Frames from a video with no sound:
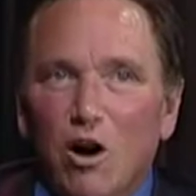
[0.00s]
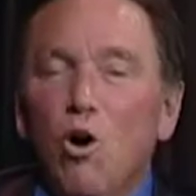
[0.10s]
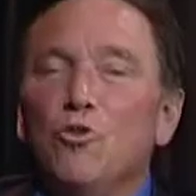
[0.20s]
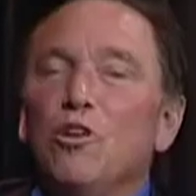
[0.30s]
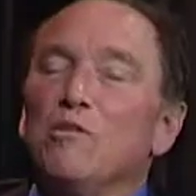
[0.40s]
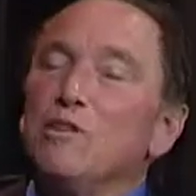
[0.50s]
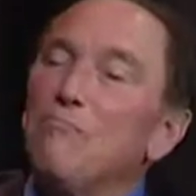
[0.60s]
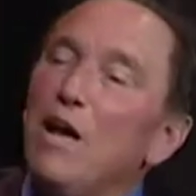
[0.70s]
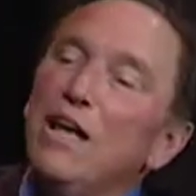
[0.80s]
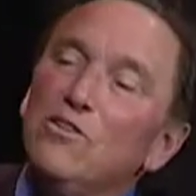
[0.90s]
Oh, you can
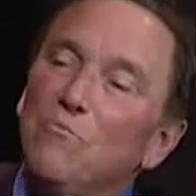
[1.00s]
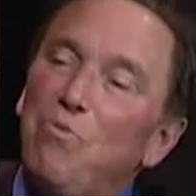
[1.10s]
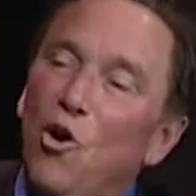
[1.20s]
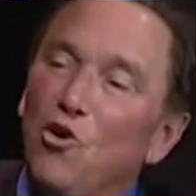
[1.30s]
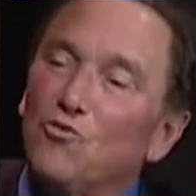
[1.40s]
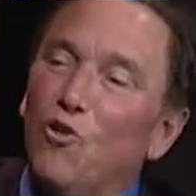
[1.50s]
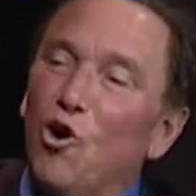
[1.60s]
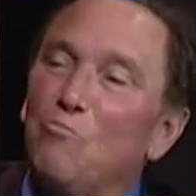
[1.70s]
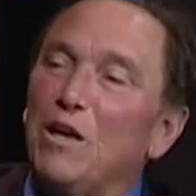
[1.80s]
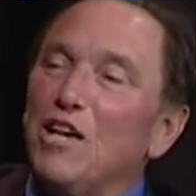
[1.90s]
depend on Paul's
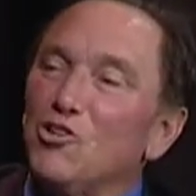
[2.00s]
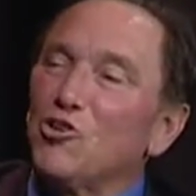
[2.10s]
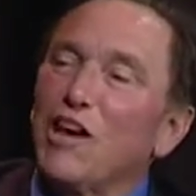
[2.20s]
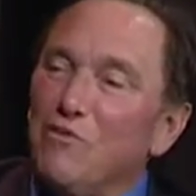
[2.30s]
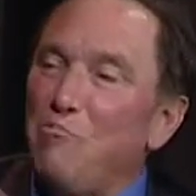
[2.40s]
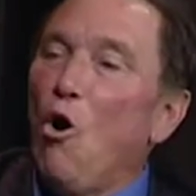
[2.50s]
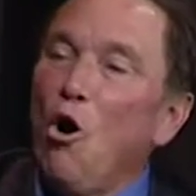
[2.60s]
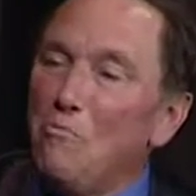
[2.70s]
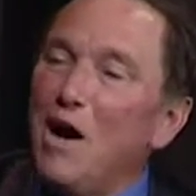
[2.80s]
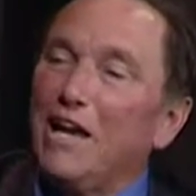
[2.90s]
vote because you're giving
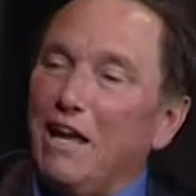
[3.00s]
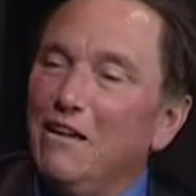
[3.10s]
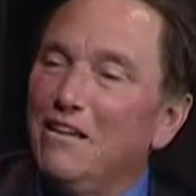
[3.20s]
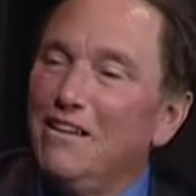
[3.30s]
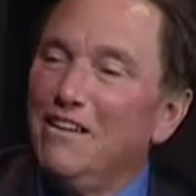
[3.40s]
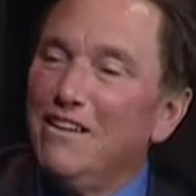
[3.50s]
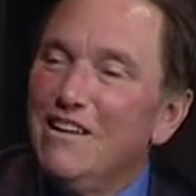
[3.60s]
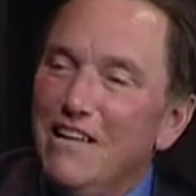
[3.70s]
Paul money. Right.